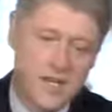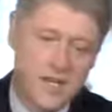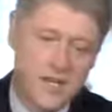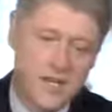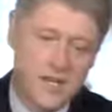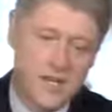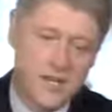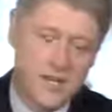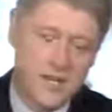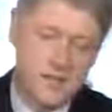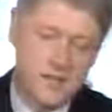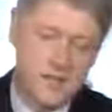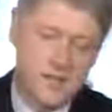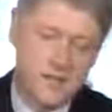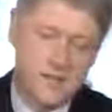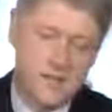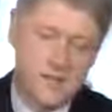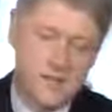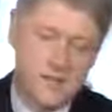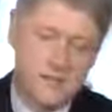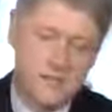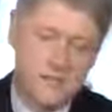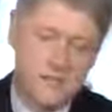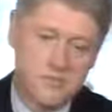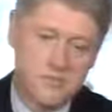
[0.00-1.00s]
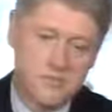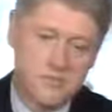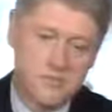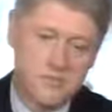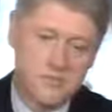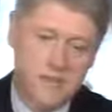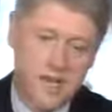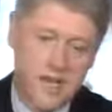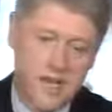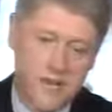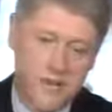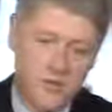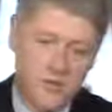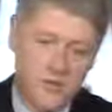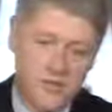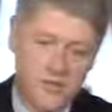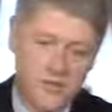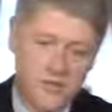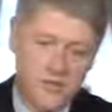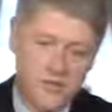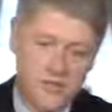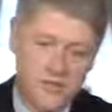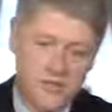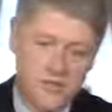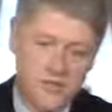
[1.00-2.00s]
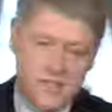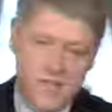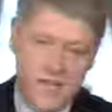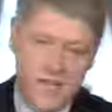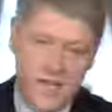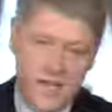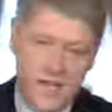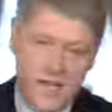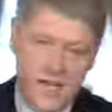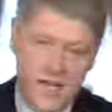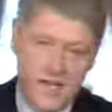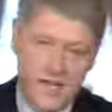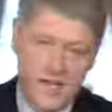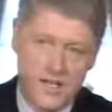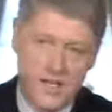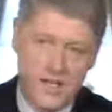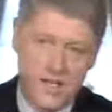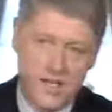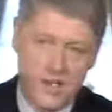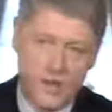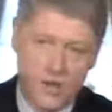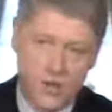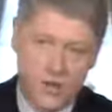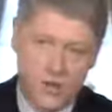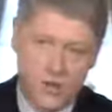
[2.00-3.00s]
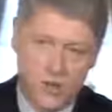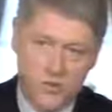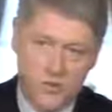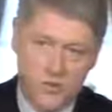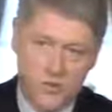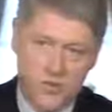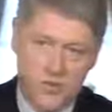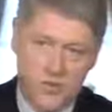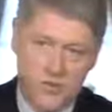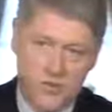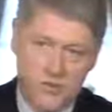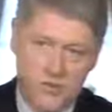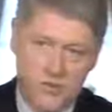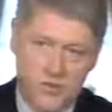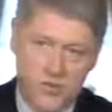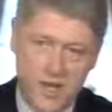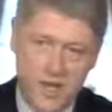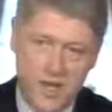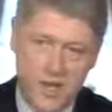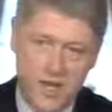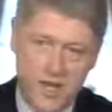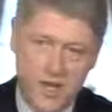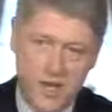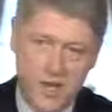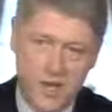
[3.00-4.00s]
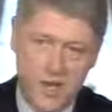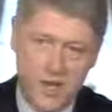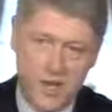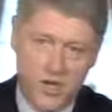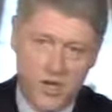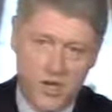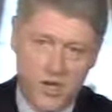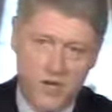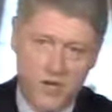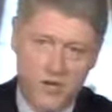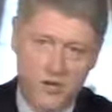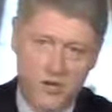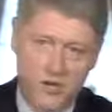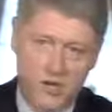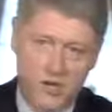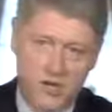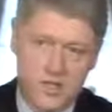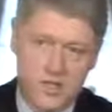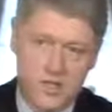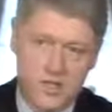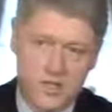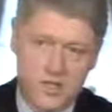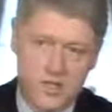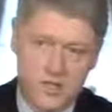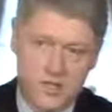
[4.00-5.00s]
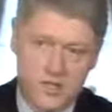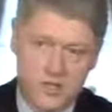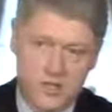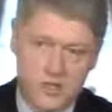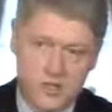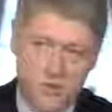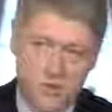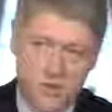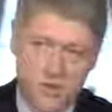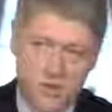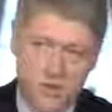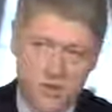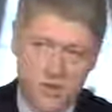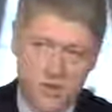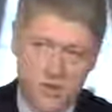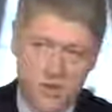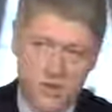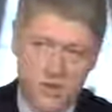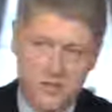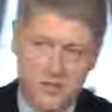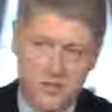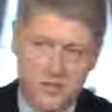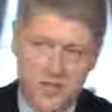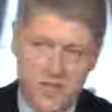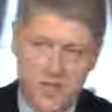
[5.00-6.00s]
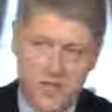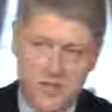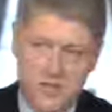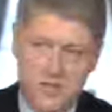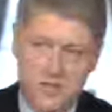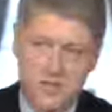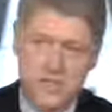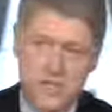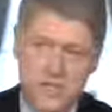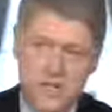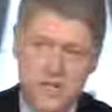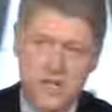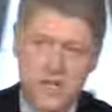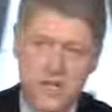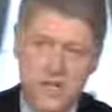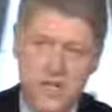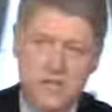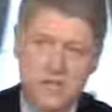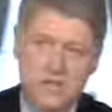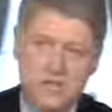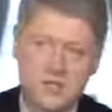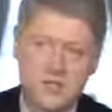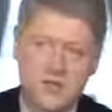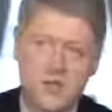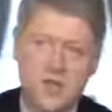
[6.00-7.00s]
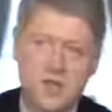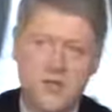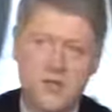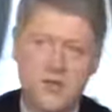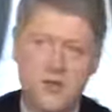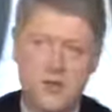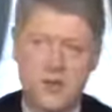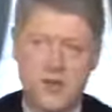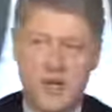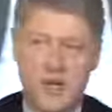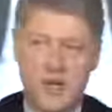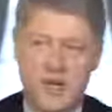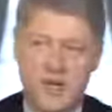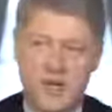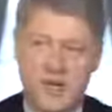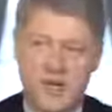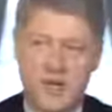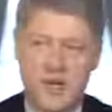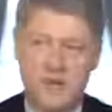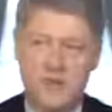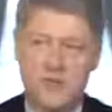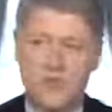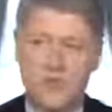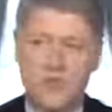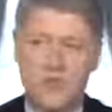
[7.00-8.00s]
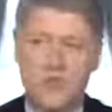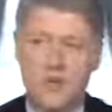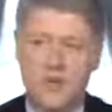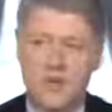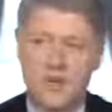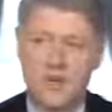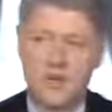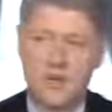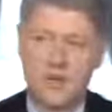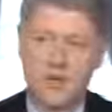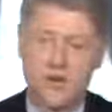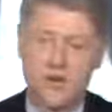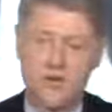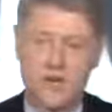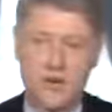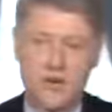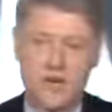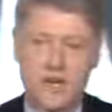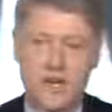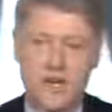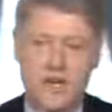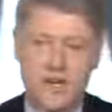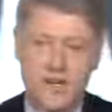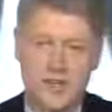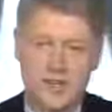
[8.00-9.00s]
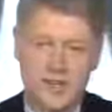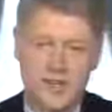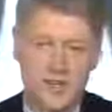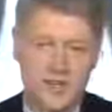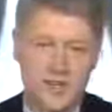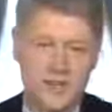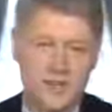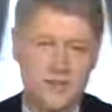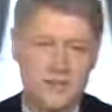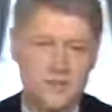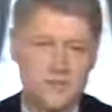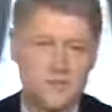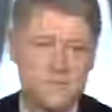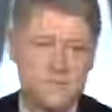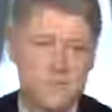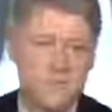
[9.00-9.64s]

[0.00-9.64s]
uh, by the way, that the CIA worked with the FBI very well over a considerable period of months. So keep in mind they have been uh, working